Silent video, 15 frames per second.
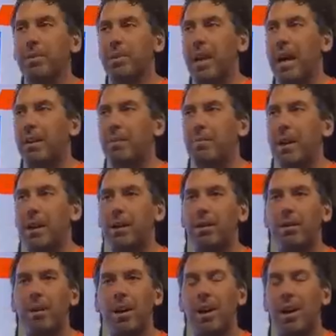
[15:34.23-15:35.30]
up in
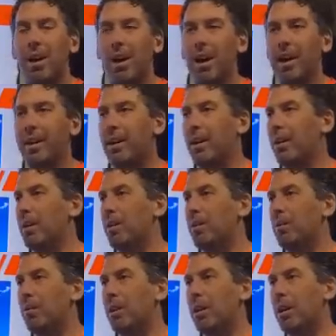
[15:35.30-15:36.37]
Sacramento,
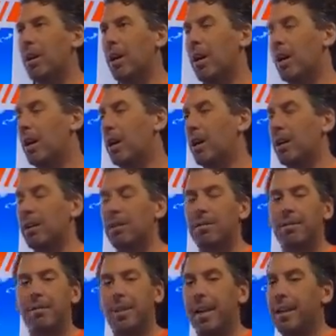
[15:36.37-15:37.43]
Idaho,
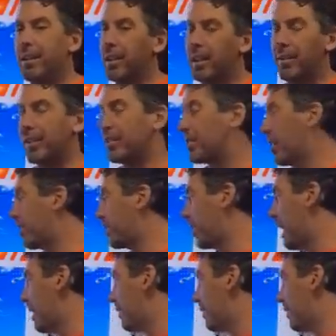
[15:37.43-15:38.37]
and even Southern